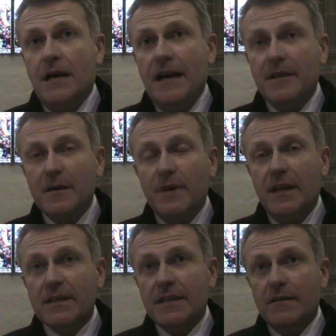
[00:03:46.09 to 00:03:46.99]
and the
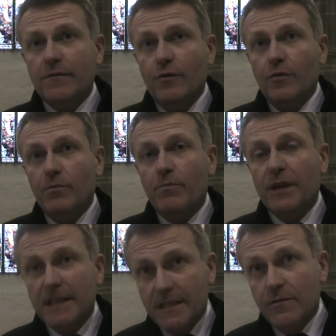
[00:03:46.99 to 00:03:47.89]
ability for
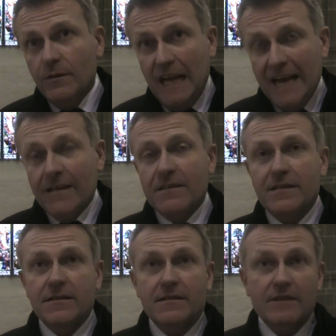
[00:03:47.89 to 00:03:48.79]
political
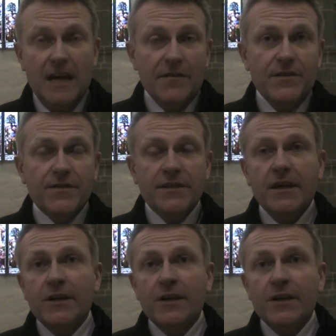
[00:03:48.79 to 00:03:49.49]
actors and others